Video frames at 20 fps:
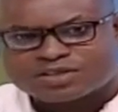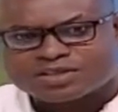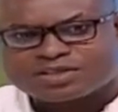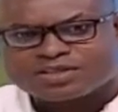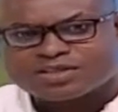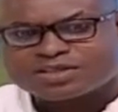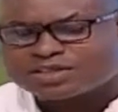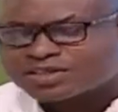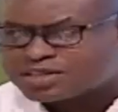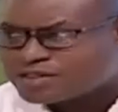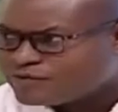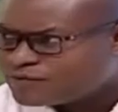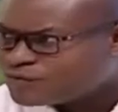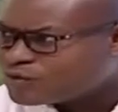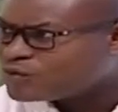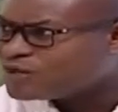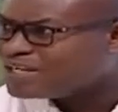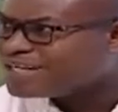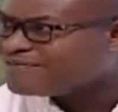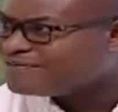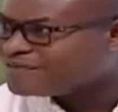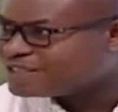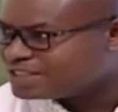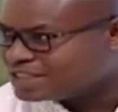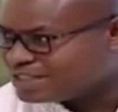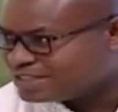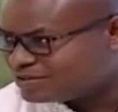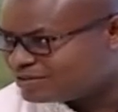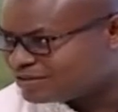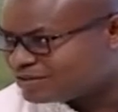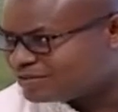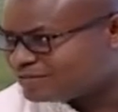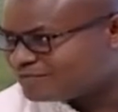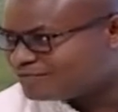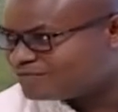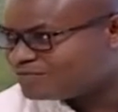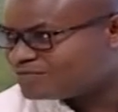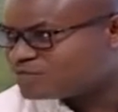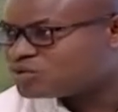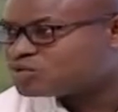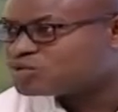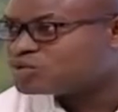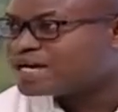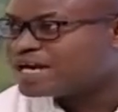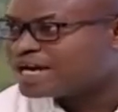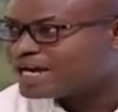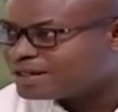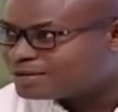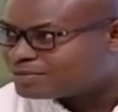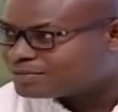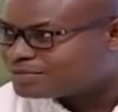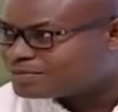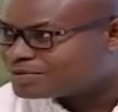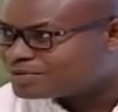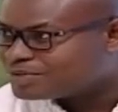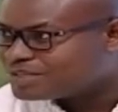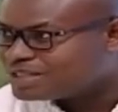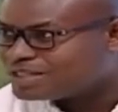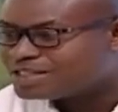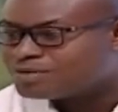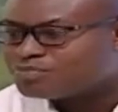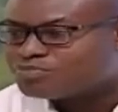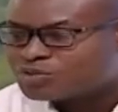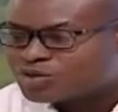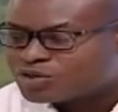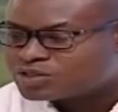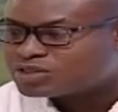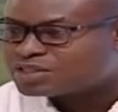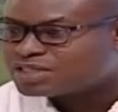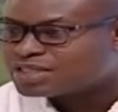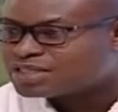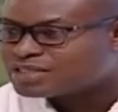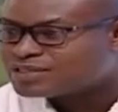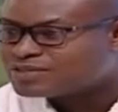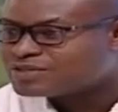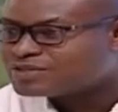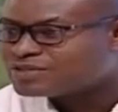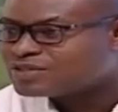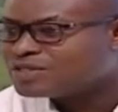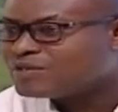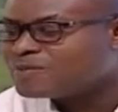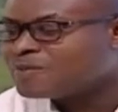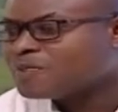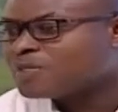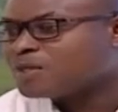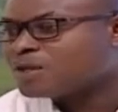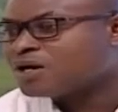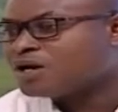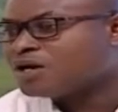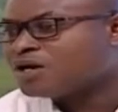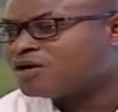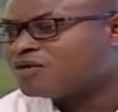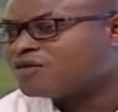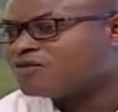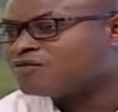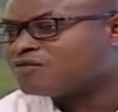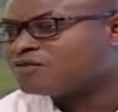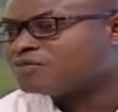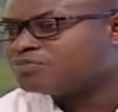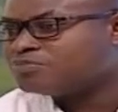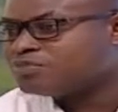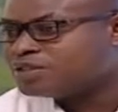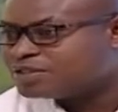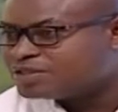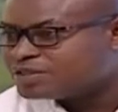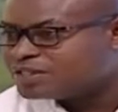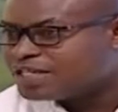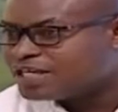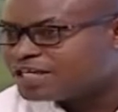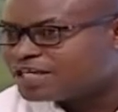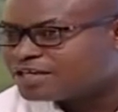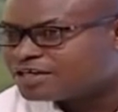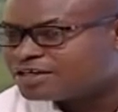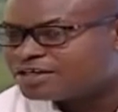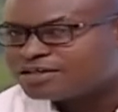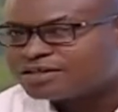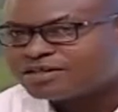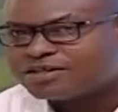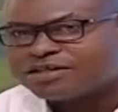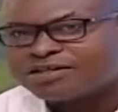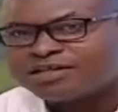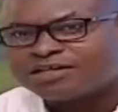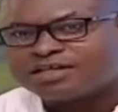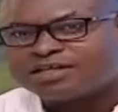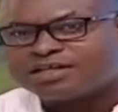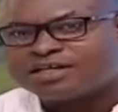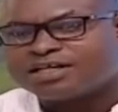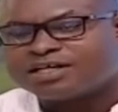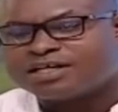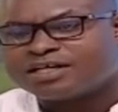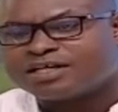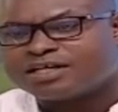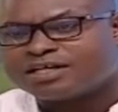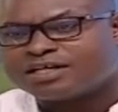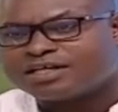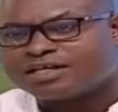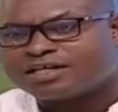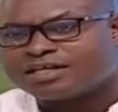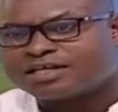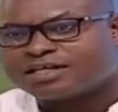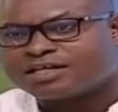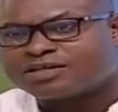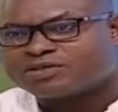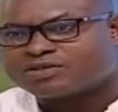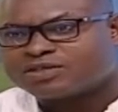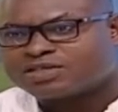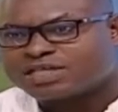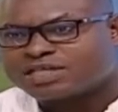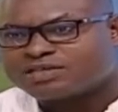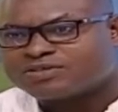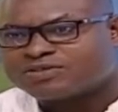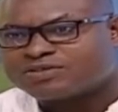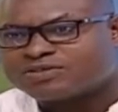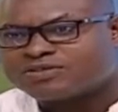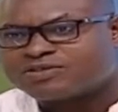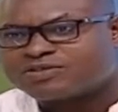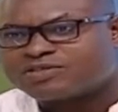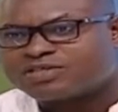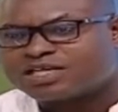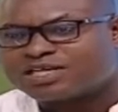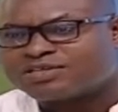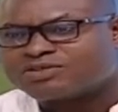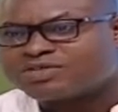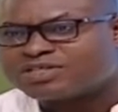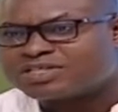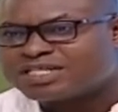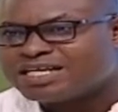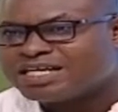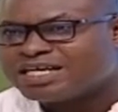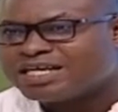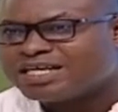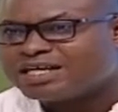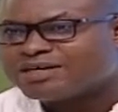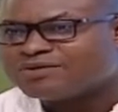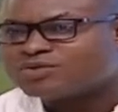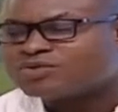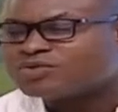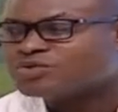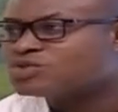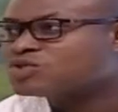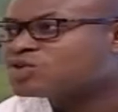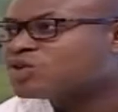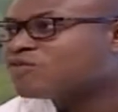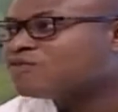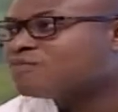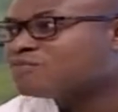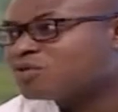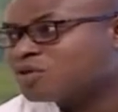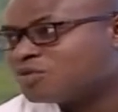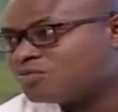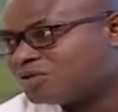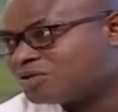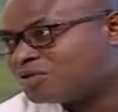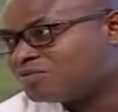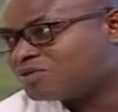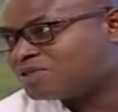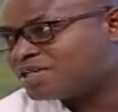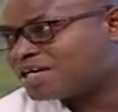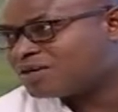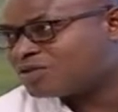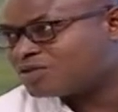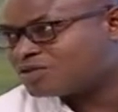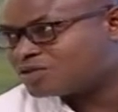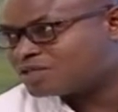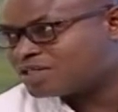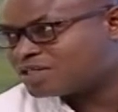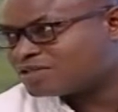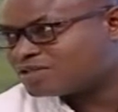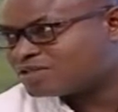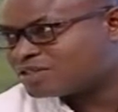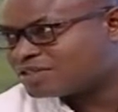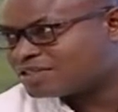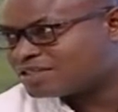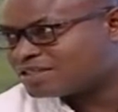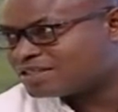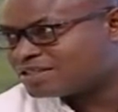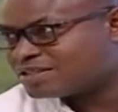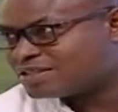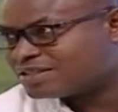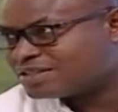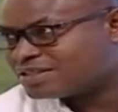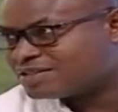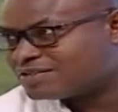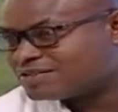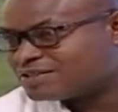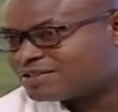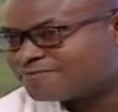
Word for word: civil invitation to help mm. in the process of building uh, consensus and seeking to solve problems that consensus in this country.